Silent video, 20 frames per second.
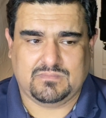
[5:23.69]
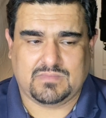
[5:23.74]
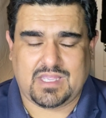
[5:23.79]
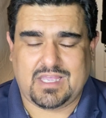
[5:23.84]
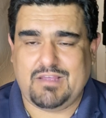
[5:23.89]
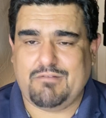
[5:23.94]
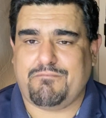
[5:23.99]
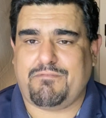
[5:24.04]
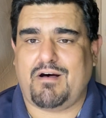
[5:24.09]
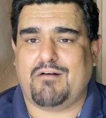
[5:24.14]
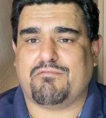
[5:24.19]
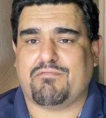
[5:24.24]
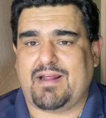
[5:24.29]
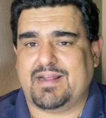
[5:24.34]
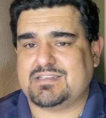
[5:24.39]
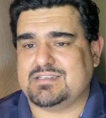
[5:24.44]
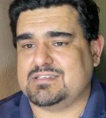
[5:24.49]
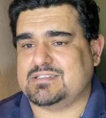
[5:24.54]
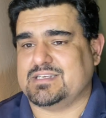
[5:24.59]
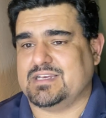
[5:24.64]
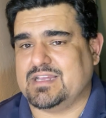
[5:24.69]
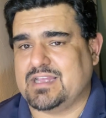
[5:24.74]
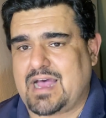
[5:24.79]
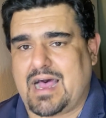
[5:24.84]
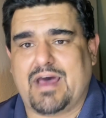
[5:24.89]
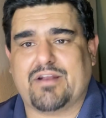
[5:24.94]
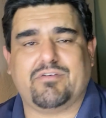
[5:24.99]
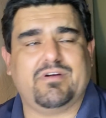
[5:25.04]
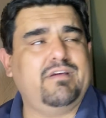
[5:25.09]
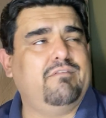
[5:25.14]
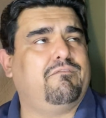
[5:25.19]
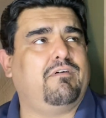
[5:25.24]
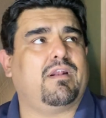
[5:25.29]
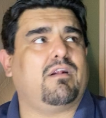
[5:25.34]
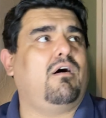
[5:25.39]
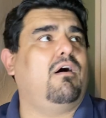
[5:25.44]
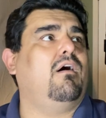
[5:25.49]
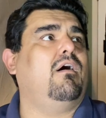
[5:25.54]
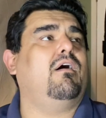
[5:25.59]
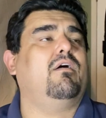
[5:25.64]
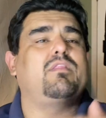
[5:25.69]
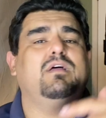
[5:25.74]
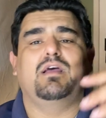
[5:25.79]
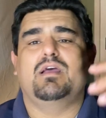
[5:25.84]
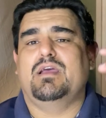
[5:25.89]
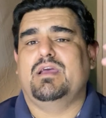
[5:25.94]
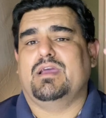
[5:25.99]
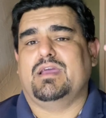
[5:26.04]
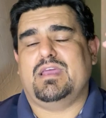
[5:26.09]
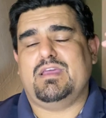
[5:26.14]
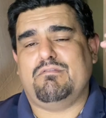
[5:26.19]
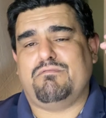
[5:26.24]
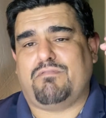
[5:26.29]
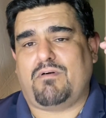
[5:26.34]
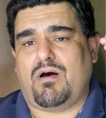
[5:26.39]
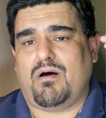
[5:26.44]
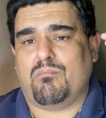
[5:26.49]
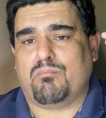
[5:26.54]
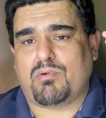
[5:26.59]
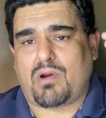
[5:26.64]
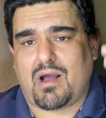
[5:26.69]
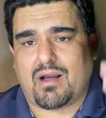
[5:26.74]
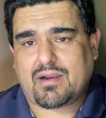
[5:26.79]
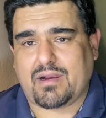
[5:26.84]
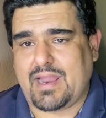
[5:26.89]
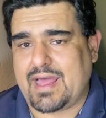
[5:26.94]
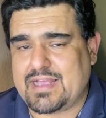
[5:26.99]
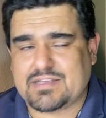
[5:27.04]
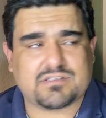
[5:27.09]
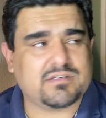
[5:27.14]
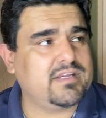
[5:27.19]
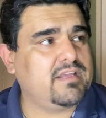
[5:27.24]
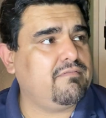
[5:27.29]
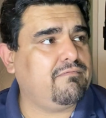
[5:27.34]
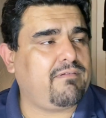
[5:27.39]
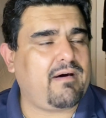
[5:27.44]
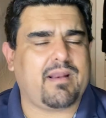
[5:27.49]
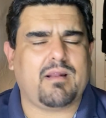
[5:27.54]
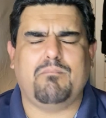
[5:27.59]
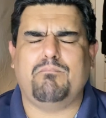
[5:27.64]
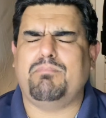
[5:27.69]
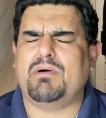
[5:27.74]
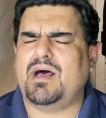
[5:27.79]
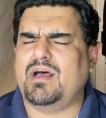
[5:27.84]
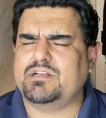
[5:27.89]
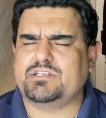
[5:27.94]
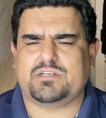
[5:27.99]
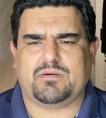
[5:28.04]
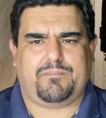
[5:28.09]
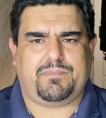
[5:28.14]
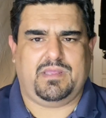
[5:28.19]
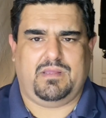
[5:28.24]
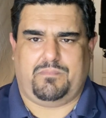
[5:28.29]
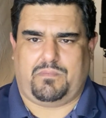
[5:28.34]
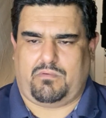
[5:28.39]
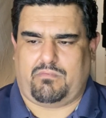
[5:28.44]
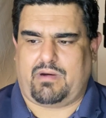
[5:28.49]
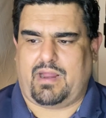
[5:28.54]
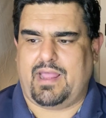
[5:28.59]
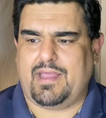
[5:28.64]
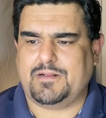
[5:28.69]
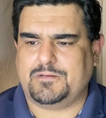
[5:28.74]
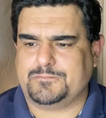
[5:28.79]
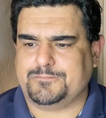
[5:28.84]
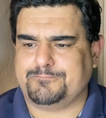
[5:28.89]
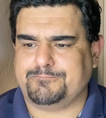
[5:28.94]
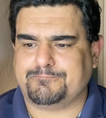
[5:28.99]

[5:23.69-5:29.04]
He fought Francis Ngannou. He fought all, he fought Brock Lesnar. He fought a bunch of people, right?